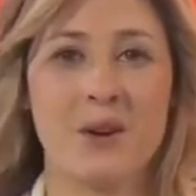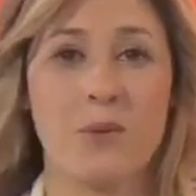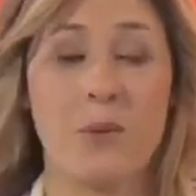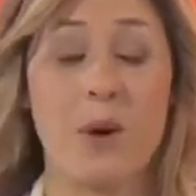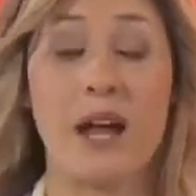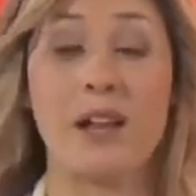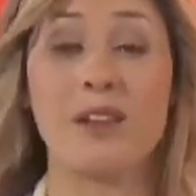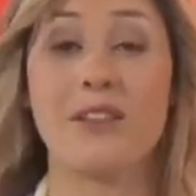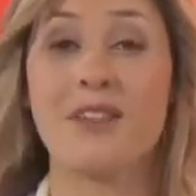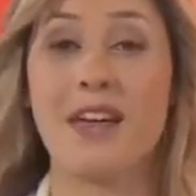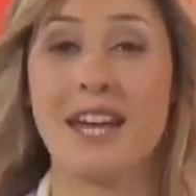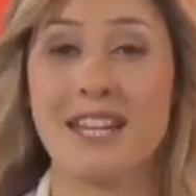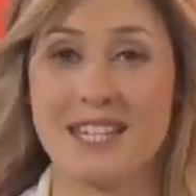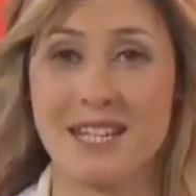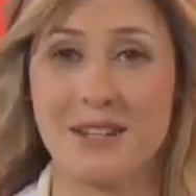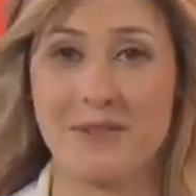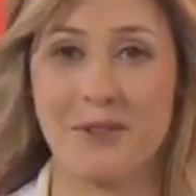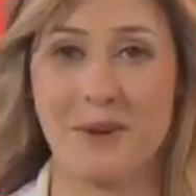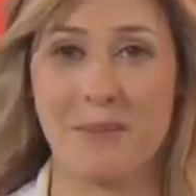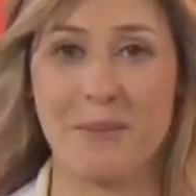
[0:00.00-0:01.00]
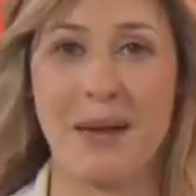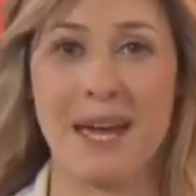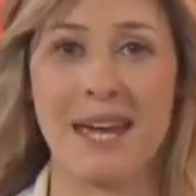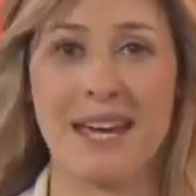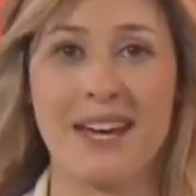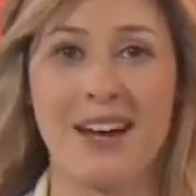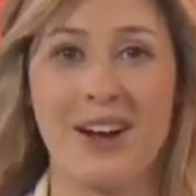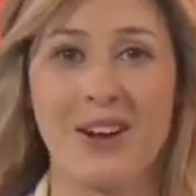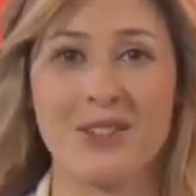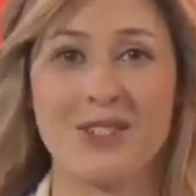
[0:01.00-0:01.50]
Well, that's it from
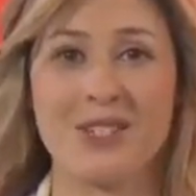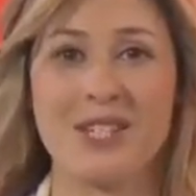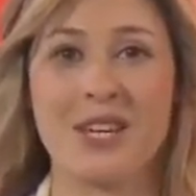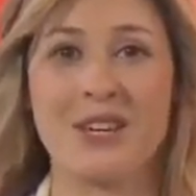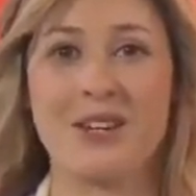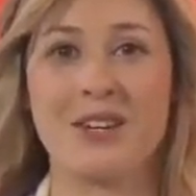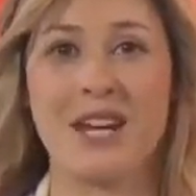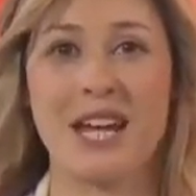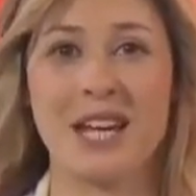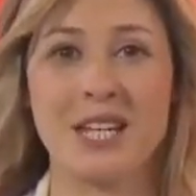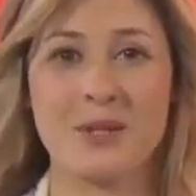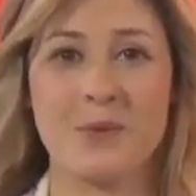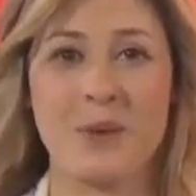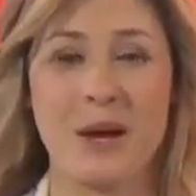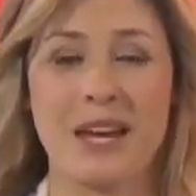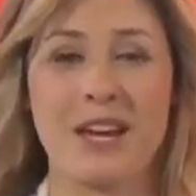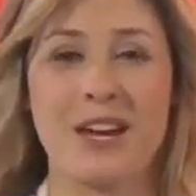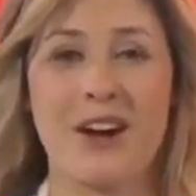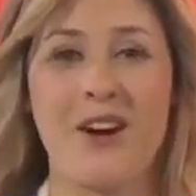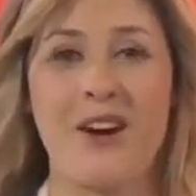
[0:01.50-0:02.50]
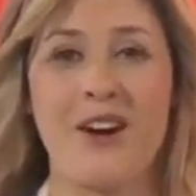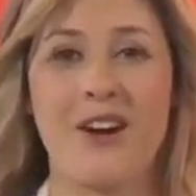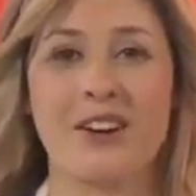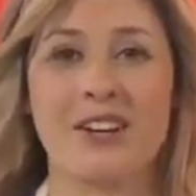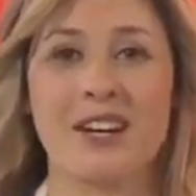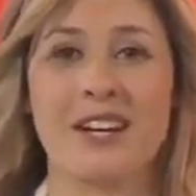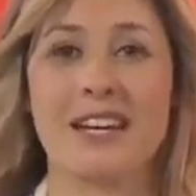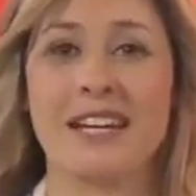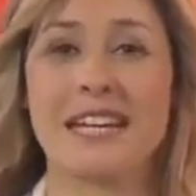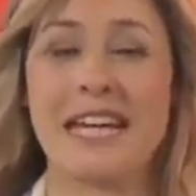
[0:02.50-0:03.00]
me. I'll see you next week
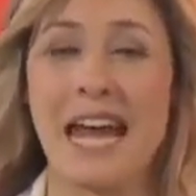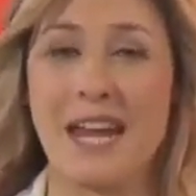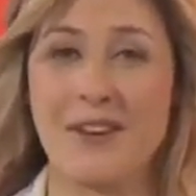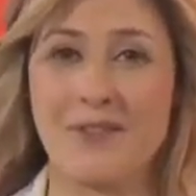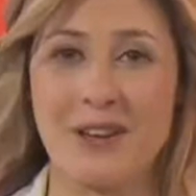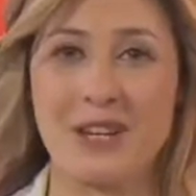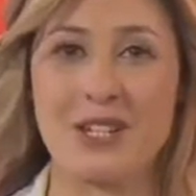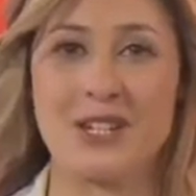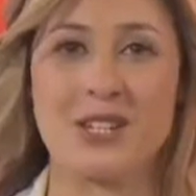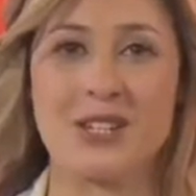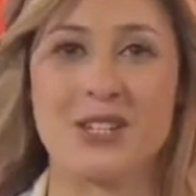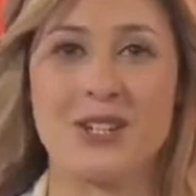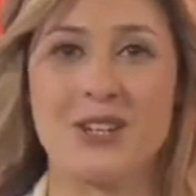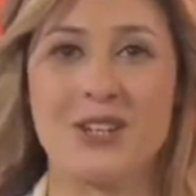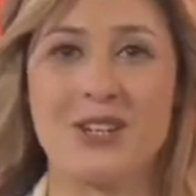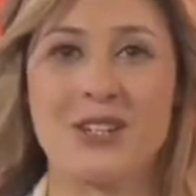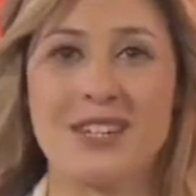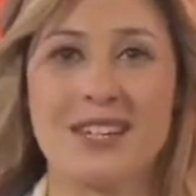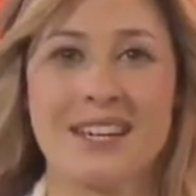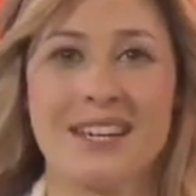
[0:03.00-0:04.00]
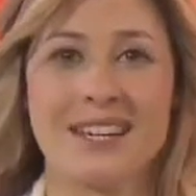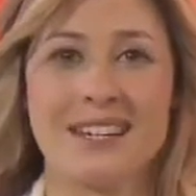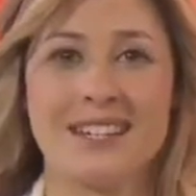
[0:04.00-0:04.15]
on Adventist News.